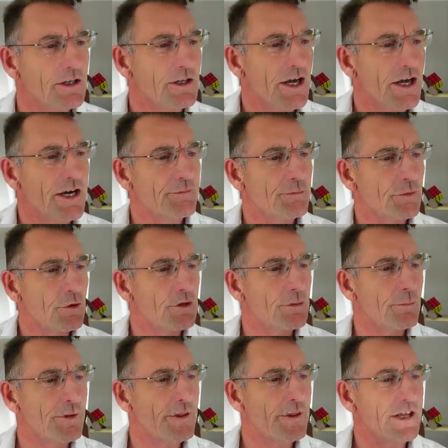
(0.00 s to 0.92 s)
And if we look
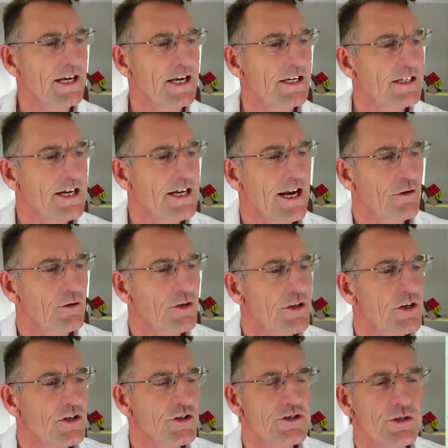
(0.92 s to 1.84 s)
at the hidden area,
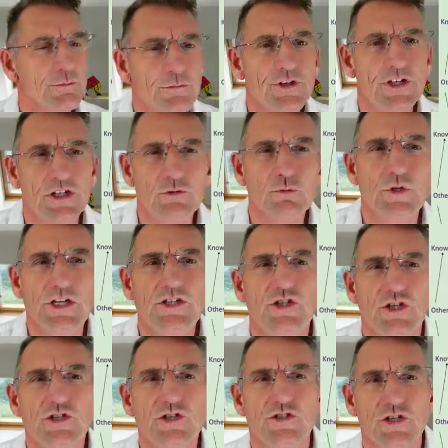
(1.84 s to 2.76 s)
there are some things we
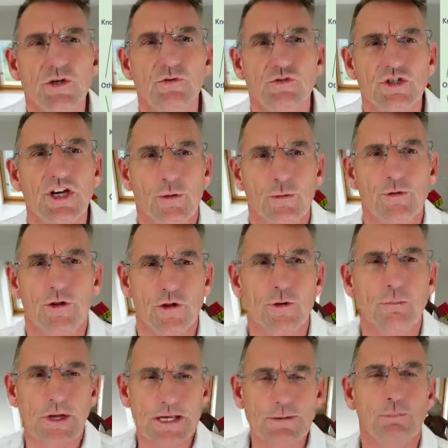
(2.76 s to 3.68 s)
just don't share with
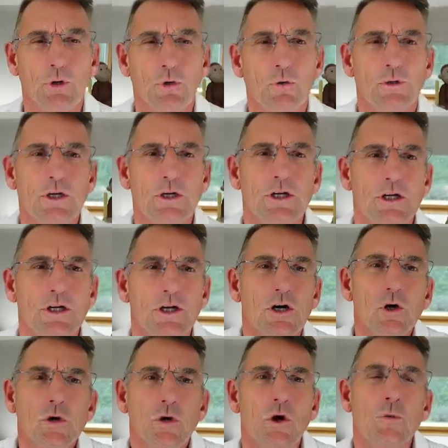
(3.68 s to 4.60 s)
other people,
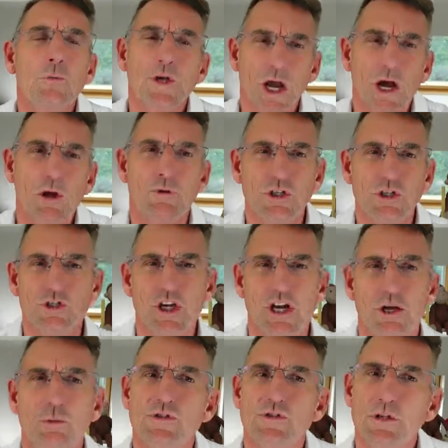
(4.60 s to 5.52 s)
or we only
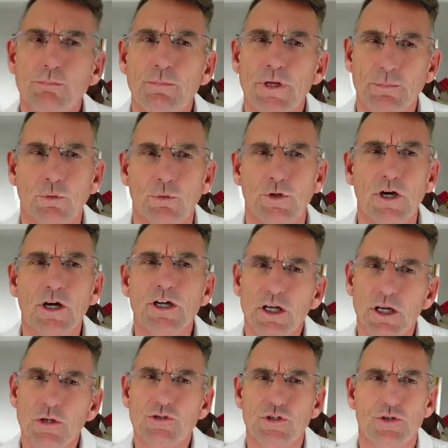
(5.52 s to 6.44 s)
share with some people that are
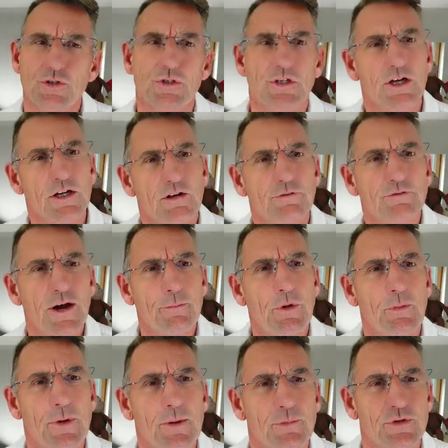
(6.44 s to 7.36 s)
closer to us, like our
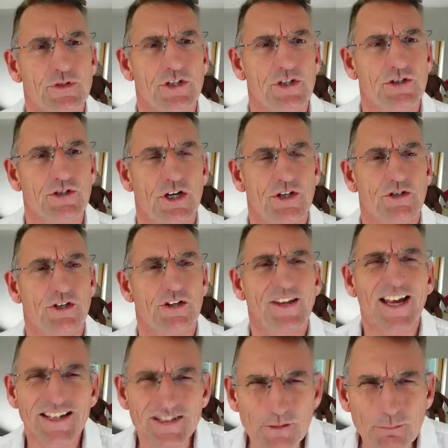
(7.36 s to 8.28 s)
family members, etc. And
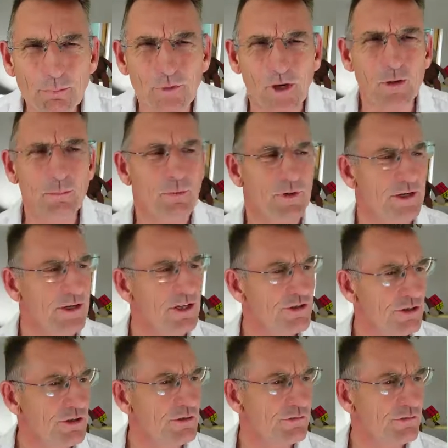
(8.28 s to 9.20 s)
that's appropriate
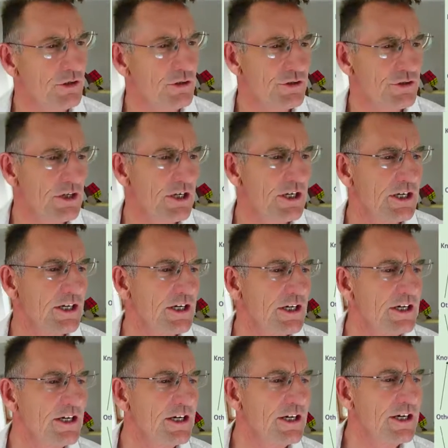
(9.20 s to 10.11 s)
too, folks.
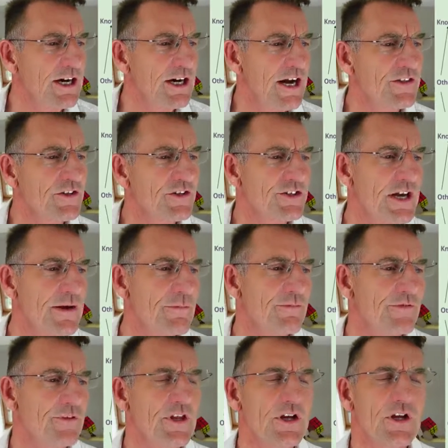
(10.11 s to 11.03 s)
And the same
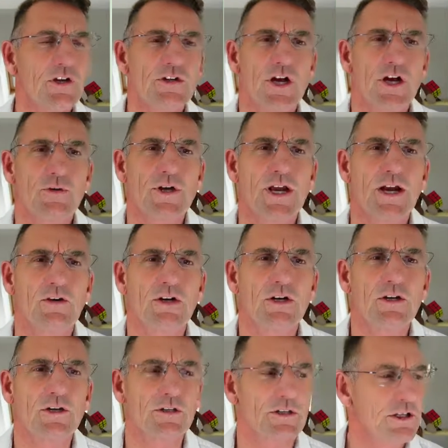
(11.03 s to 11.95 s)
for the unknown area.
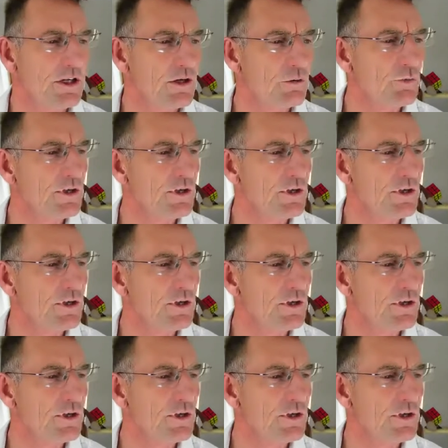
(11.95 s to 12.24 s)
Look, we